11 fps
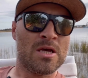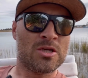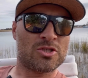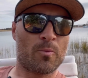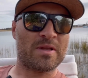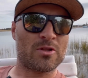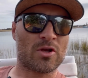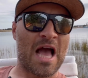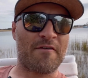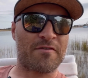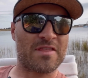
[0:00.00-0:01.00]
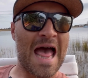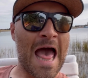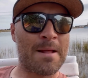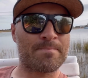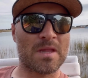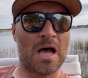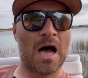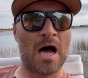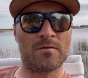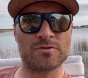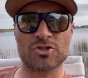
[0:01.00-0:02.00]
So be on the lookout for that.
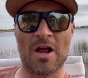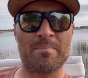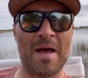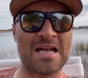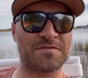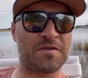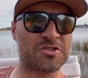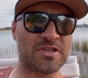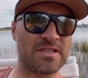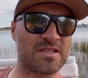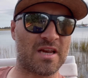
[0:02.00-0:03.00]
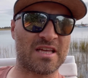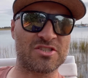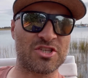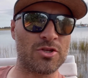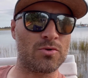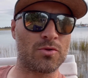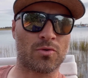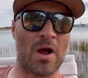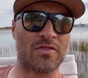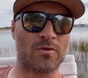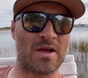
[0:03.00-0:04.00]
Striped bass fishing is going to continue
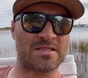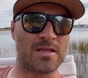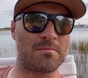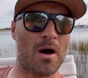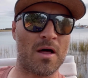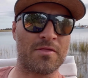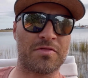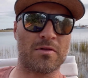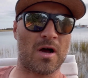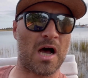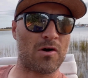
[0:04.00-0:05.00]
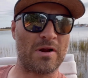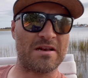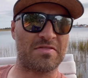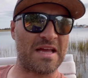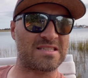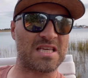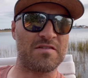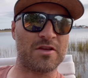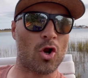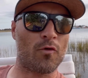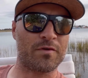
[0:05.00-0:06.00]
throughout the rest of the month, right into
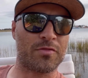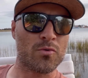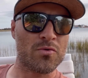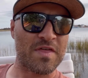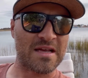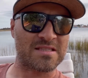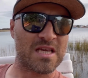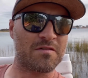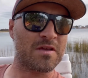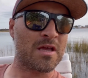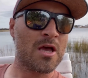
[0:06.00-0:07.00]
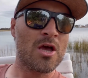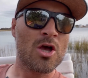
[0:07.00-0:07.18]
Thanksgiving, and hopefully through Thanksgiving.